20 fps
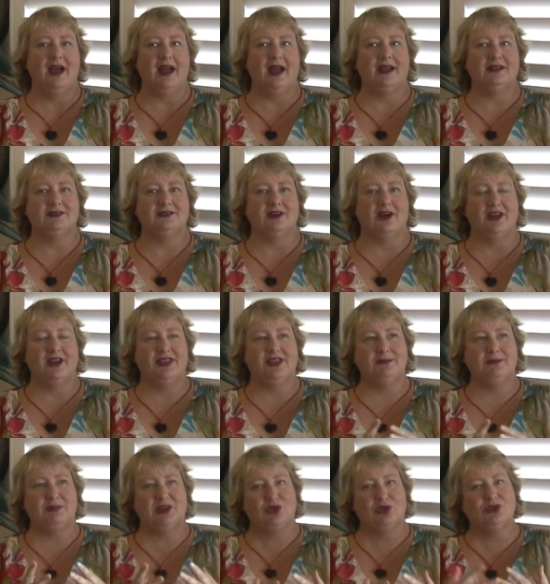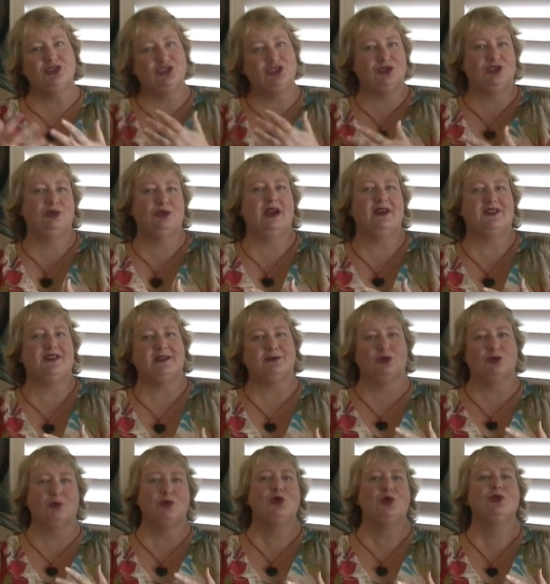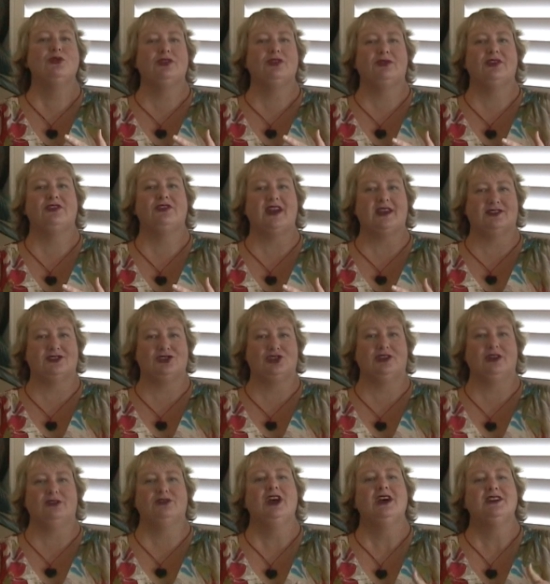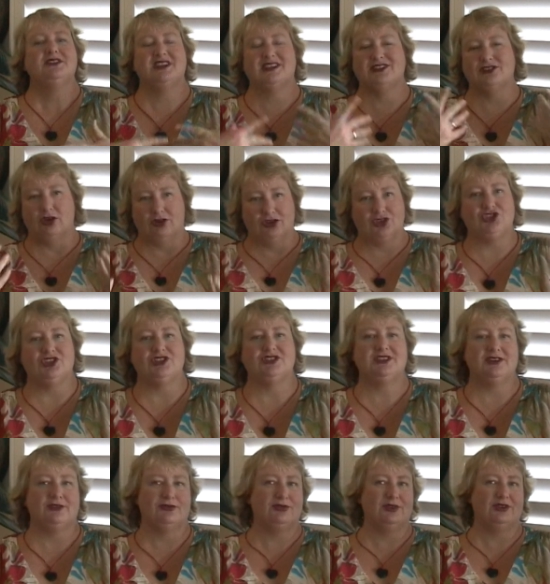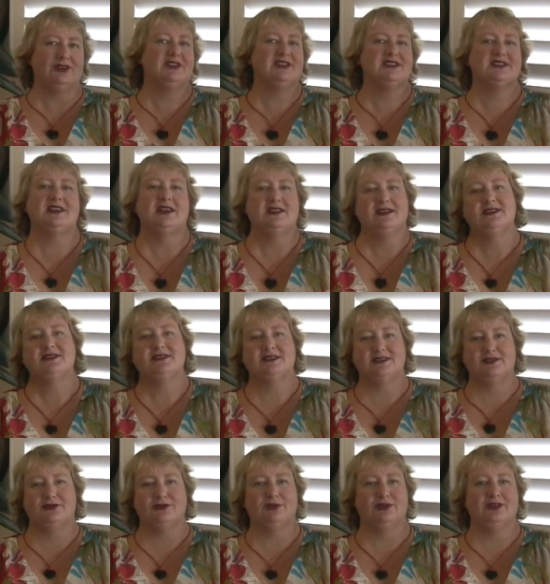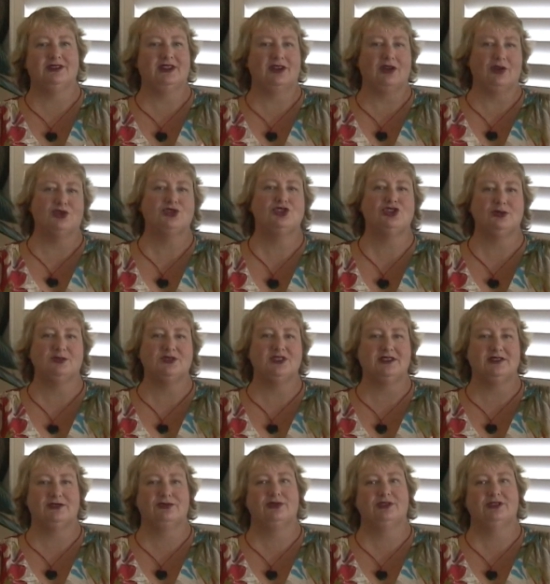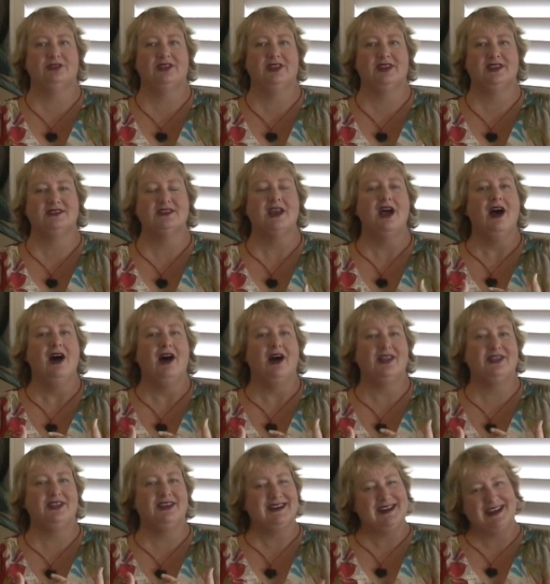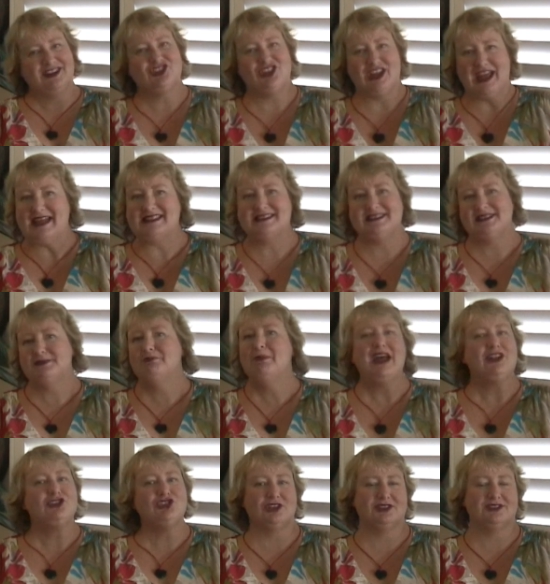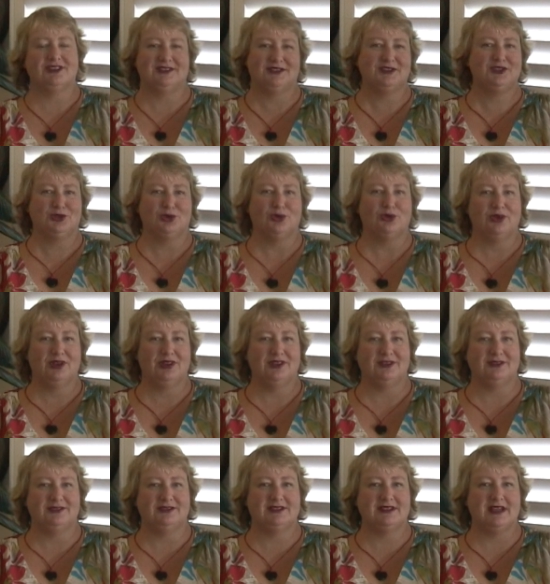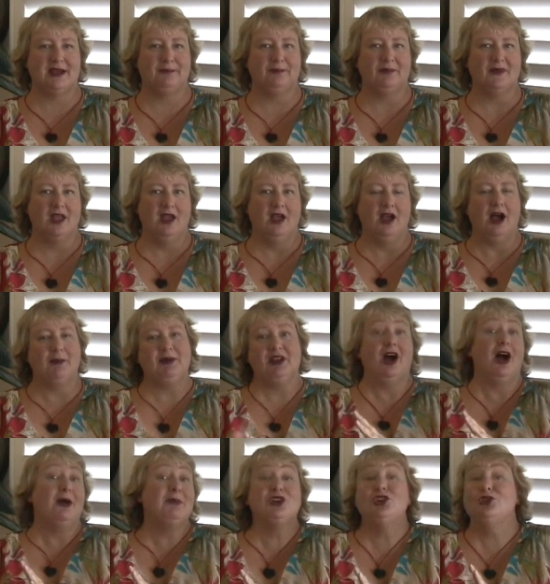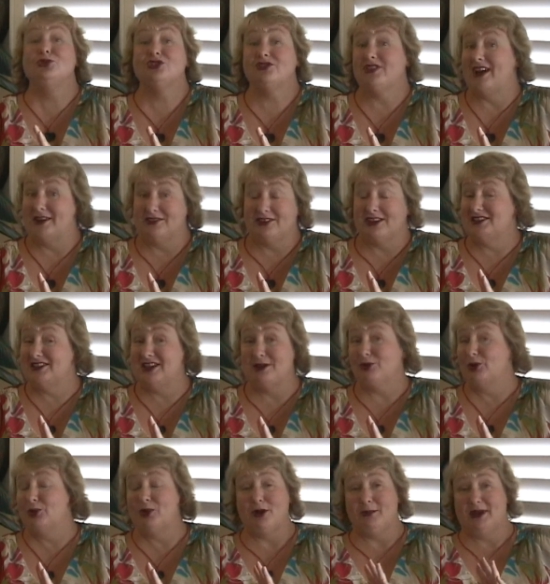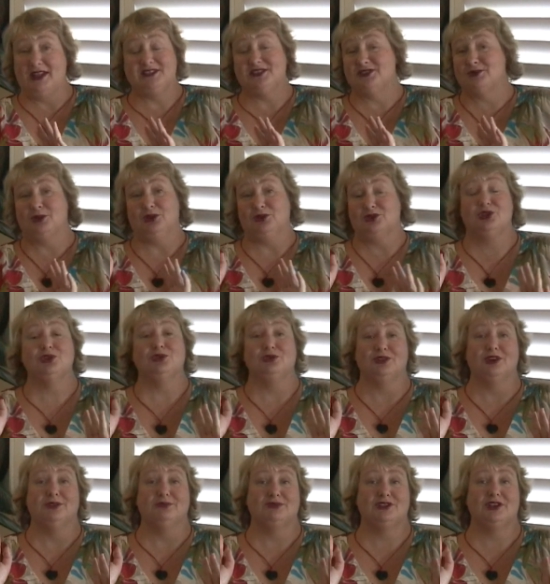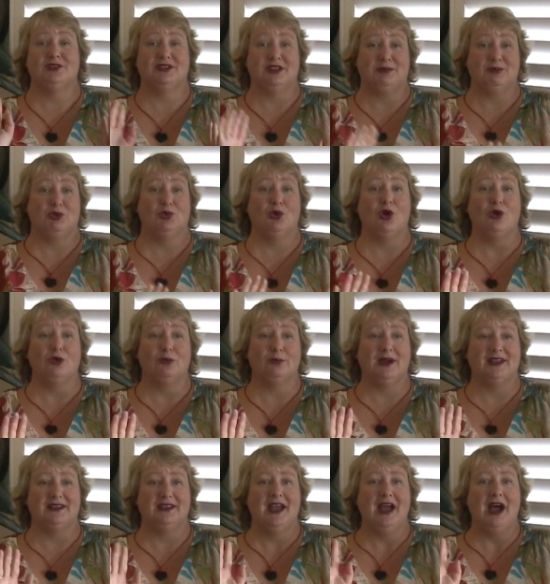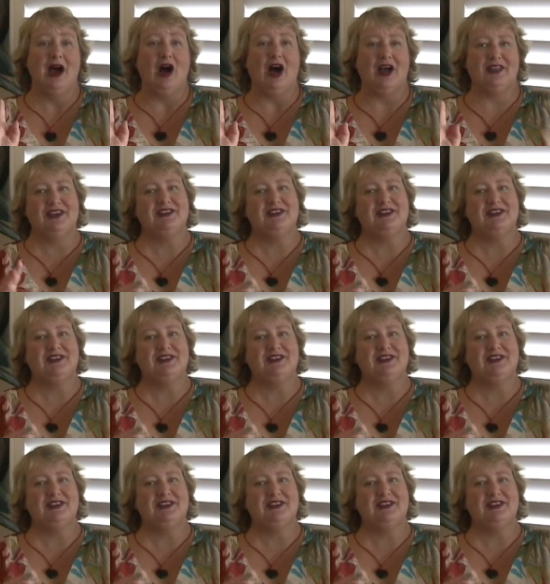And I think because you do have that remove of the fact that, you know, technology is different and the settings are different and the costumes are different and things, I think it actually adds this magic to the story that, I mean, I'm a huge fan of contemporary romance as well too, don't get me wrong, but I